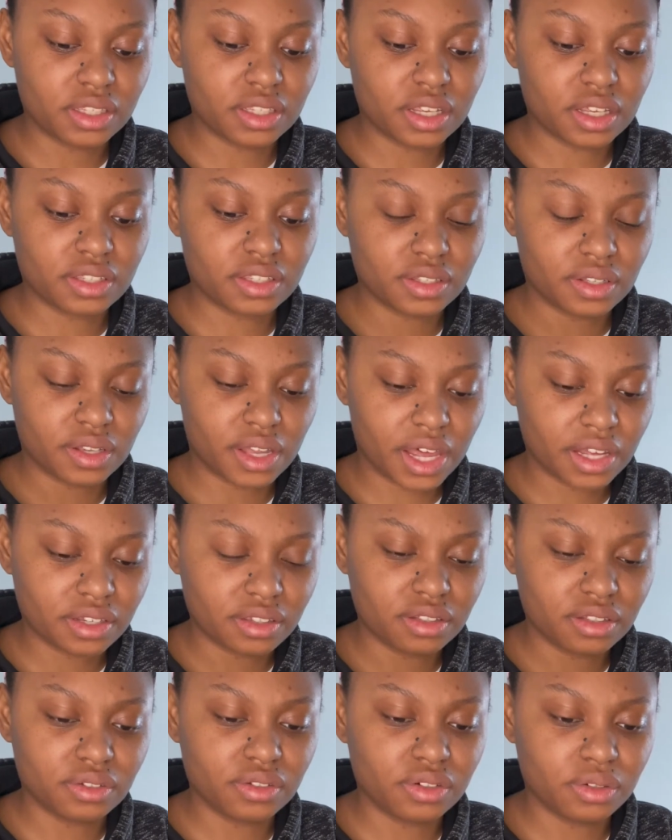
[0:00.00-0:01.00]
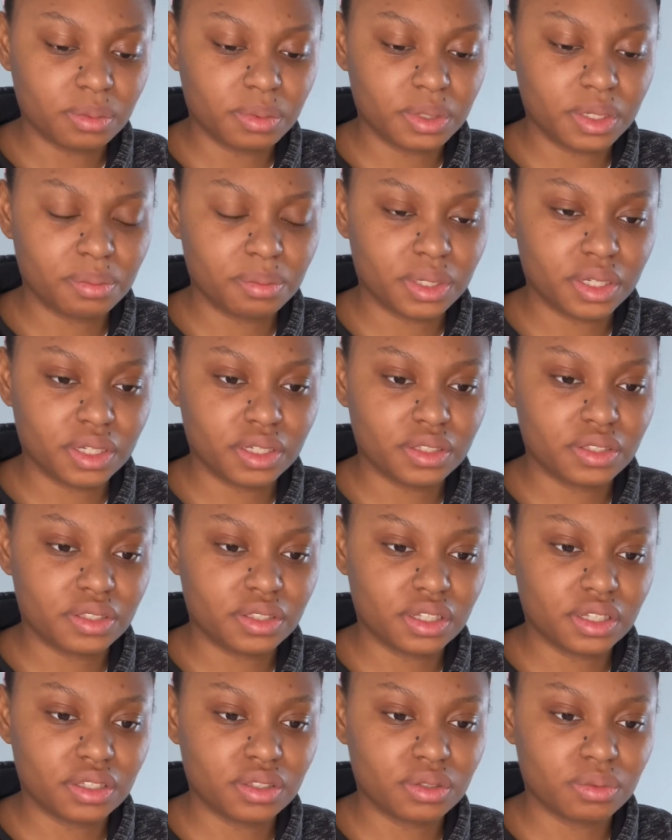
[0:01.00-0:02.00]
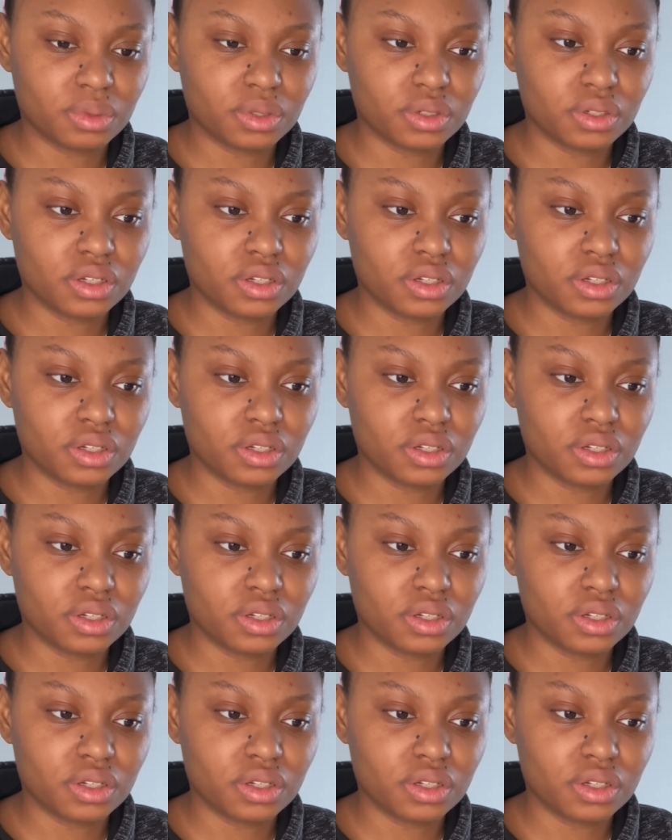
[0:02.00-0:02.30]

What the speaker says: I slacked a little bit because things were